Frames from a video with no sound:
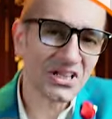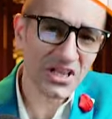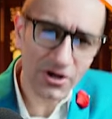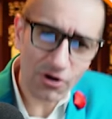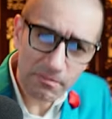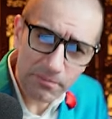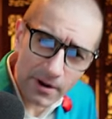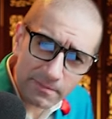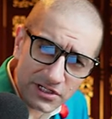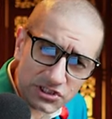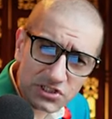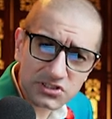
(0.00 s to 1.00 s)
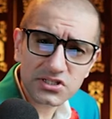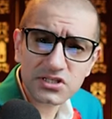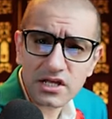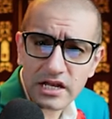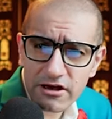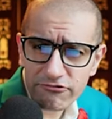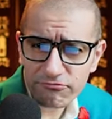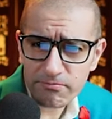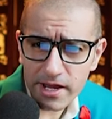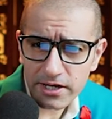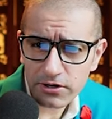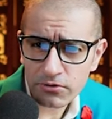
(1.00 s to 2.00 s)
Click on permissions in the
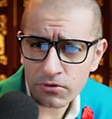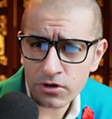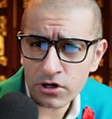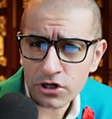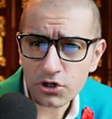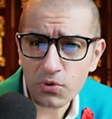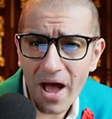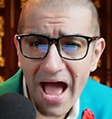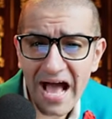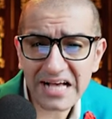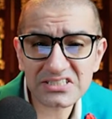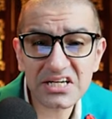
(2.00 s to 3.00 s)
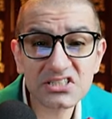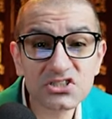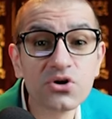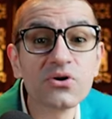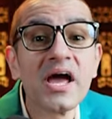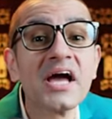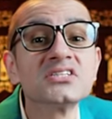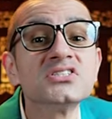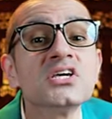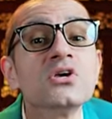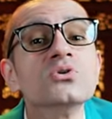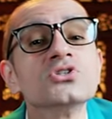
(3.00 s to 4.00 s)
left menu to access your
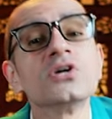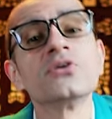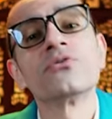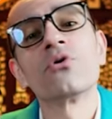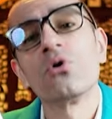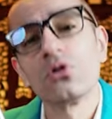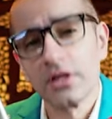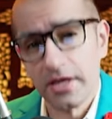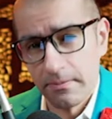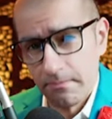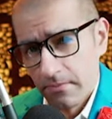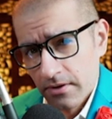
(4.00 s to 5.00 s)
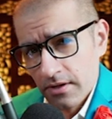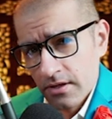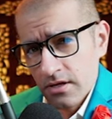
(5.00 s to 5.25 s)
execution role name.